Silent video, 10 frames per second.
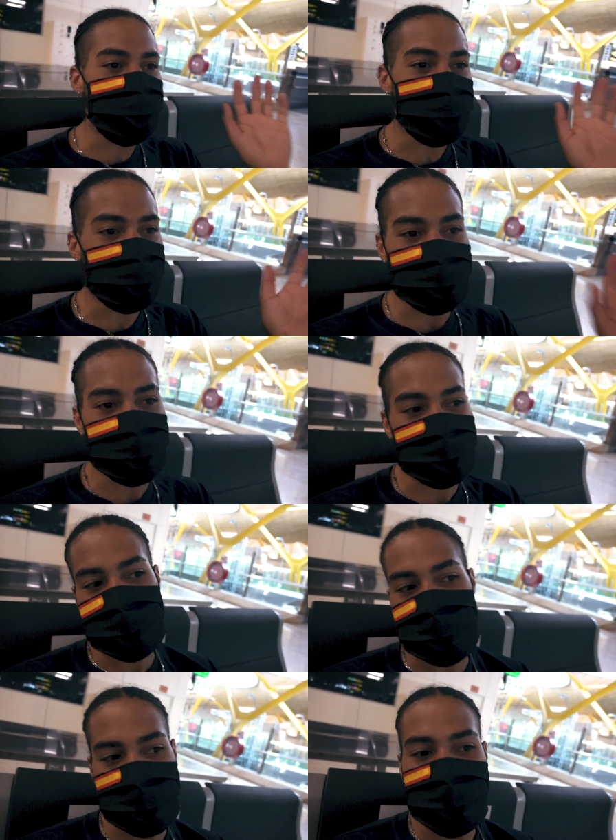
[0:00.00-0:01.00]
You know,
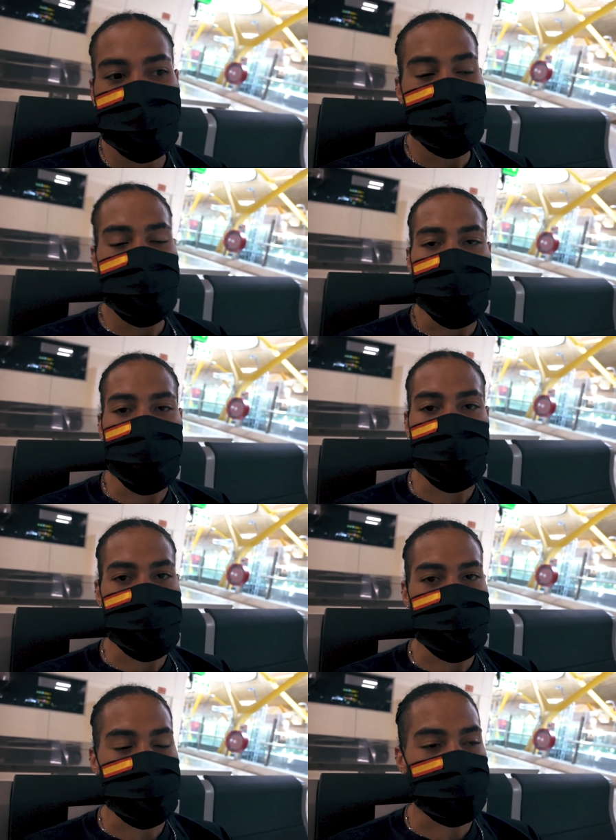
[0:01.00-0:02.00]
this is
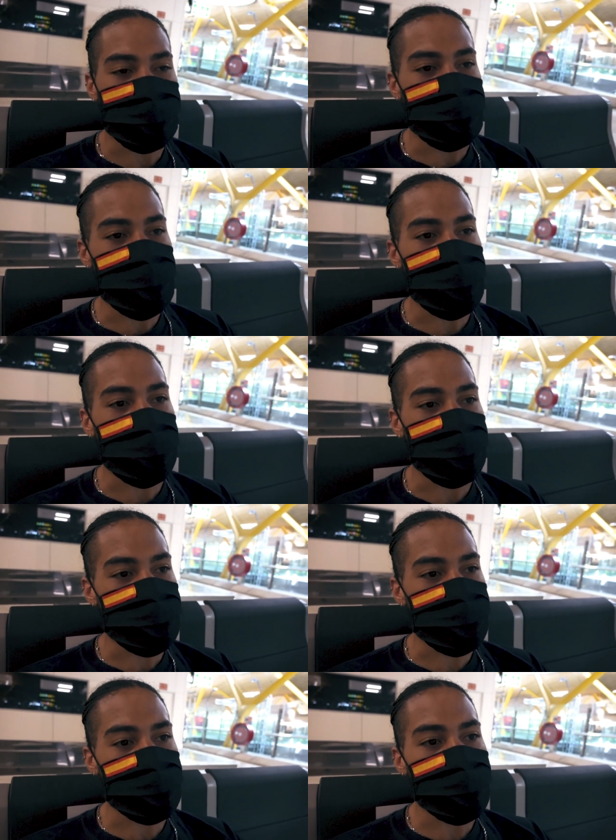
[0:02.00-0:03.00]
always making me smile,
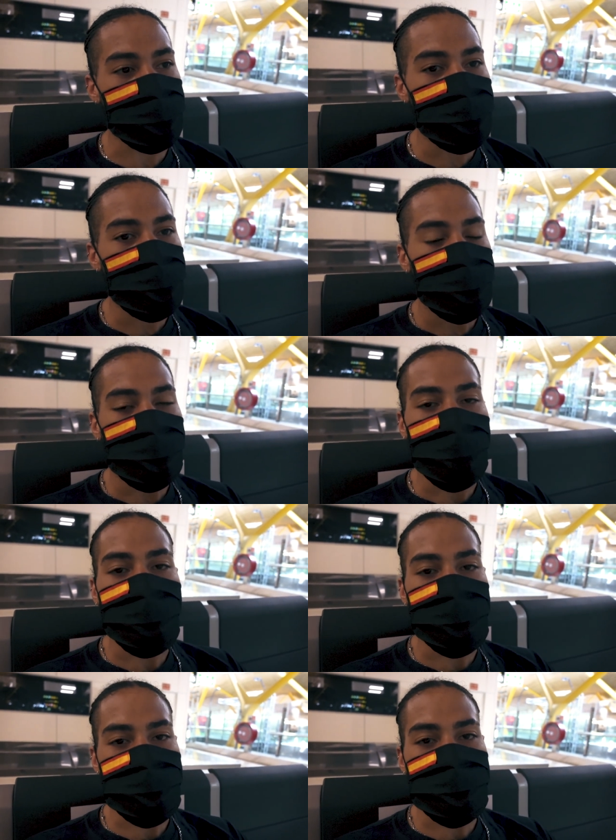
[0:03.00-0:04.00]
so I
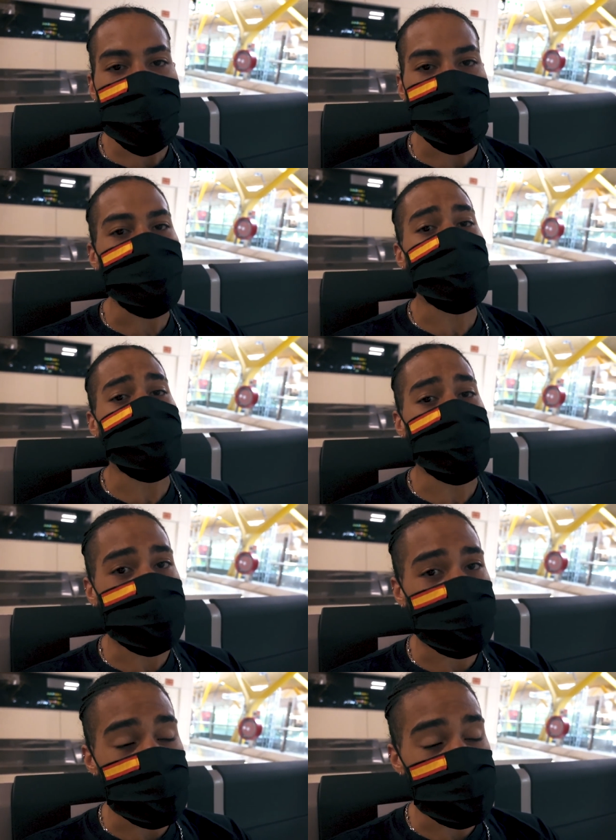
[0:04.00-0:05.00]
was having a
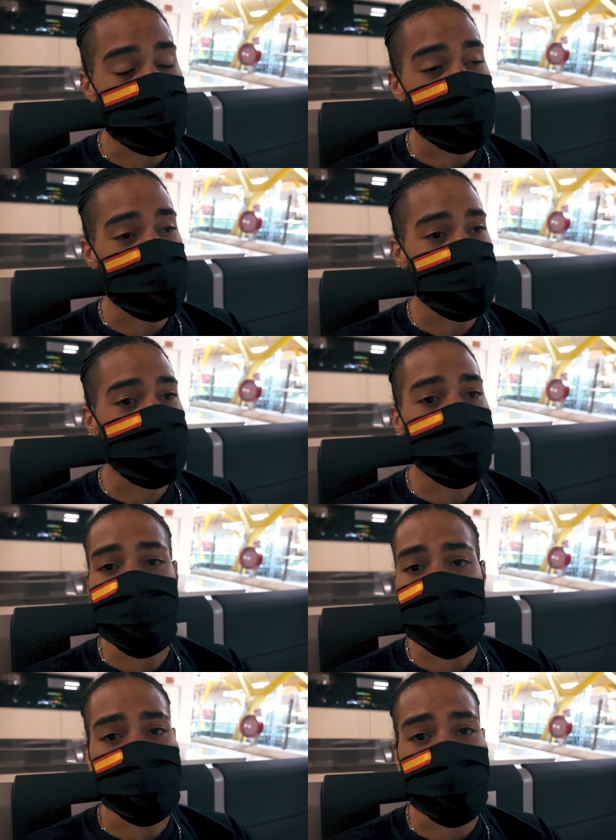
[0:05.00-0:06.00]
really good time
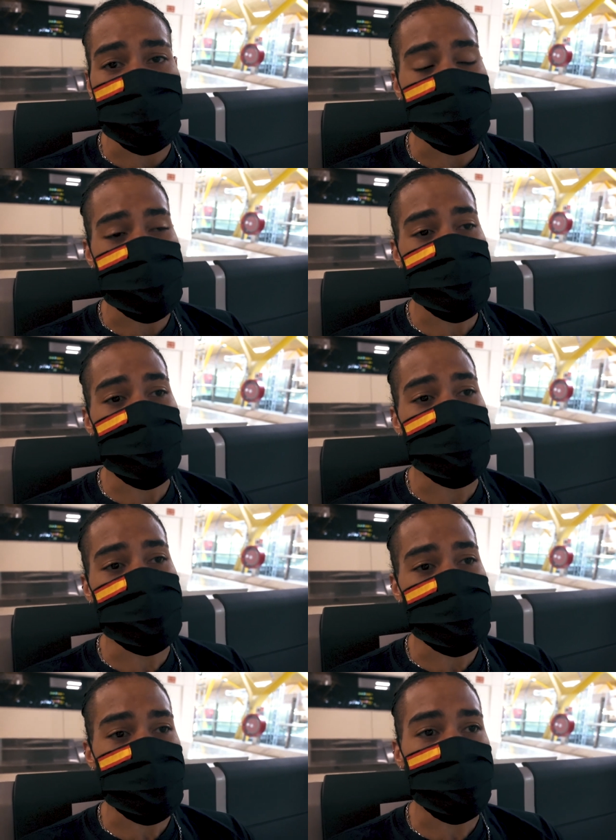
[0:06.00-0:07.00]
regardless of
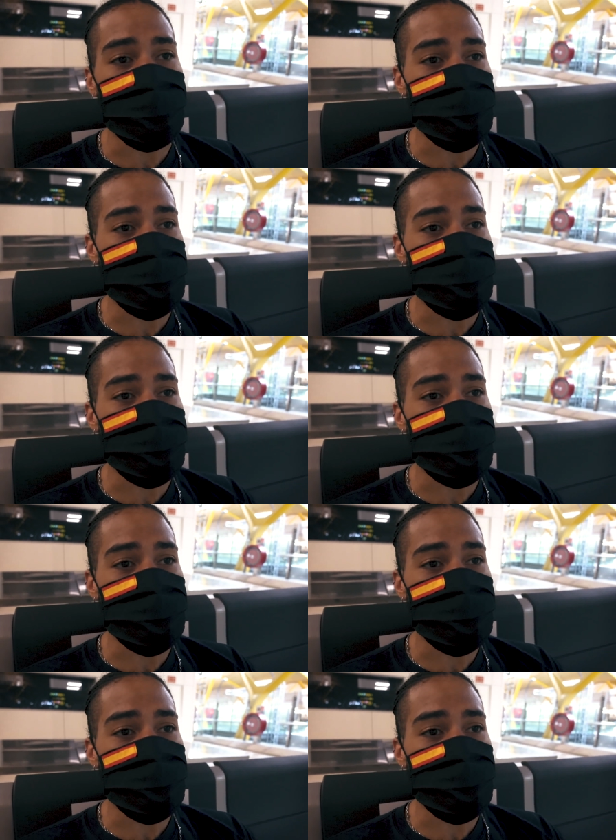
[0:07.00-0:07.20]
this whole